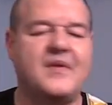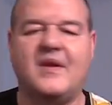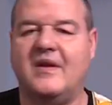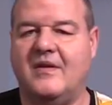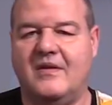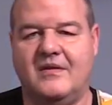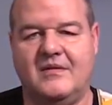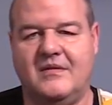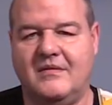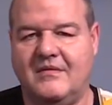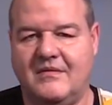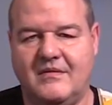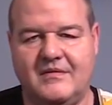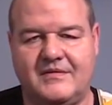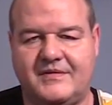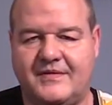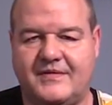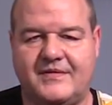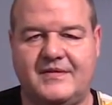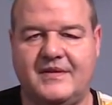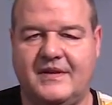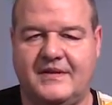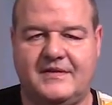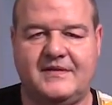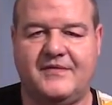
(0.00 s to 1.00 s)

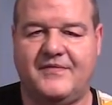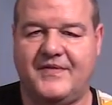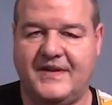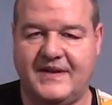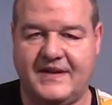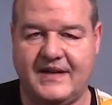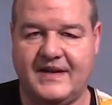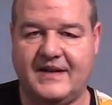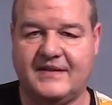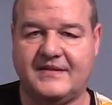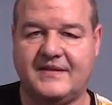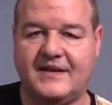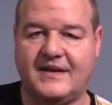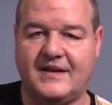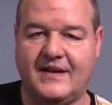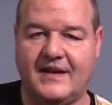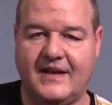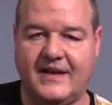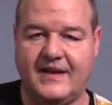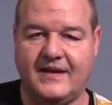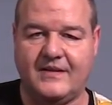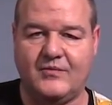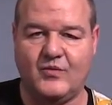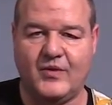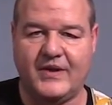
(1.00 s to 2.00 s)
It's a fantastic
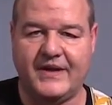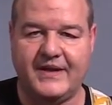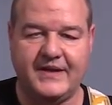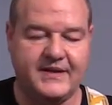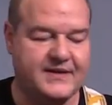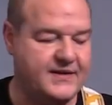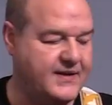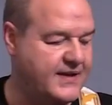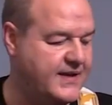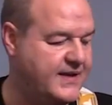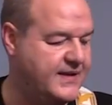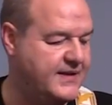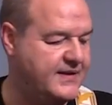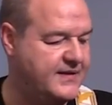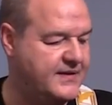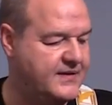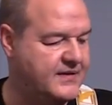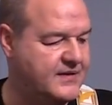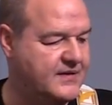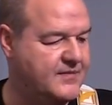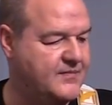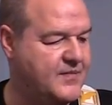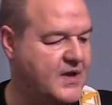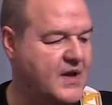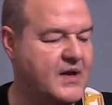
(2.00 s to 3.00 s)
lightweight
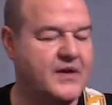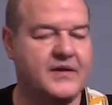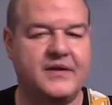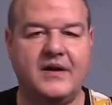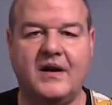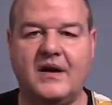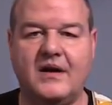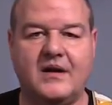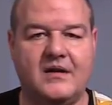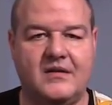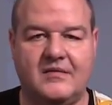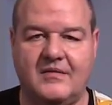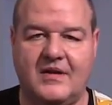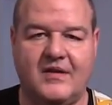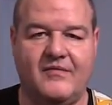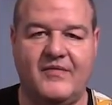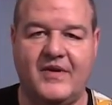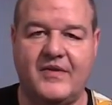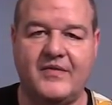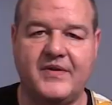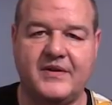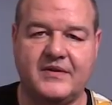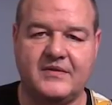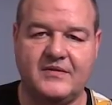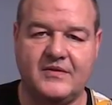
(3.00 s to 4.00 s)
and yeah, a
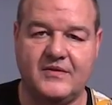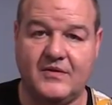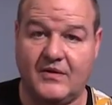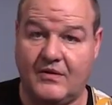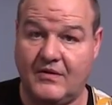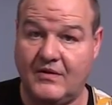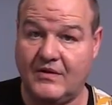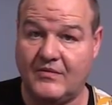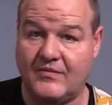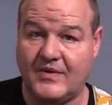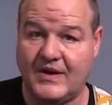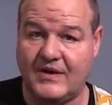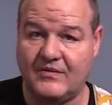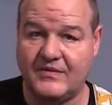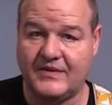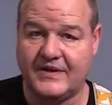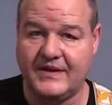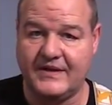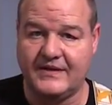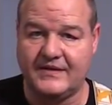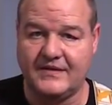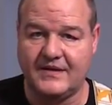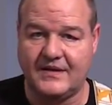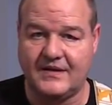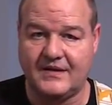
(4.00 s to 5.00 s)
very good all-round
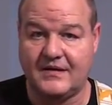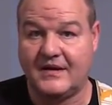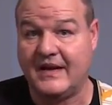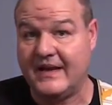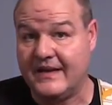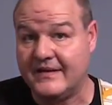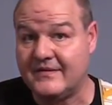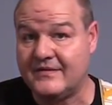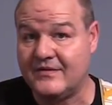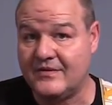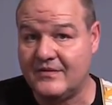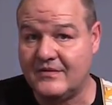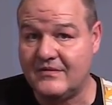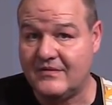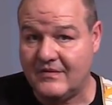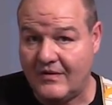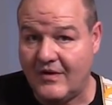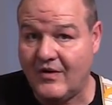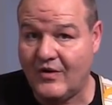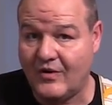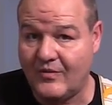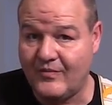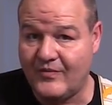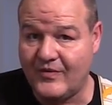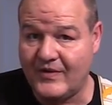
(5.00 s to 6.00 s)
guitar, as you
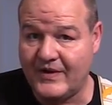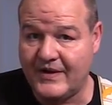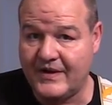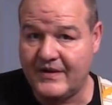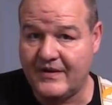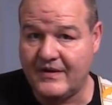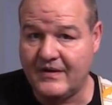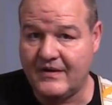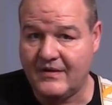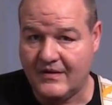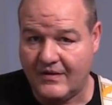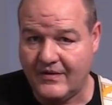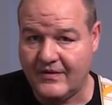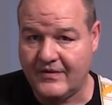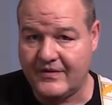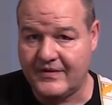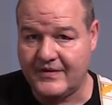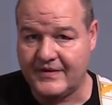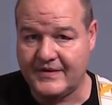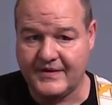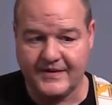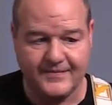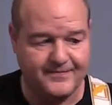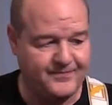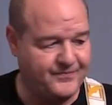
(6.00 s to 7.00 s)
hopefully
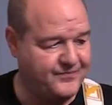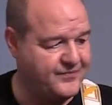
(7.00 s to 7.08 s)
heard,